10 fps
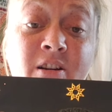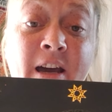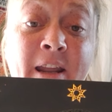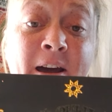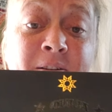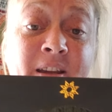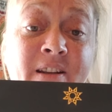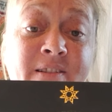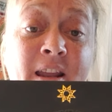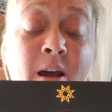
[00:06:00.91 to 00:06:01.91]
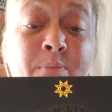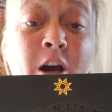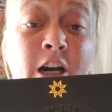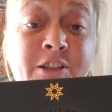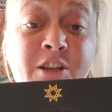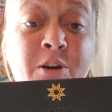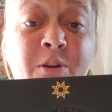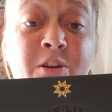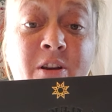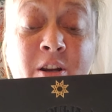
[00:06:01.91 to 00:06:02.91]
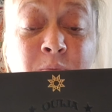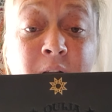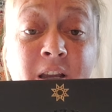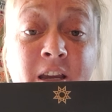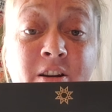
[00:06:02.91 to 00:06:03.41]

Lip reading: cut out and get it set up. Also, you're going to want to get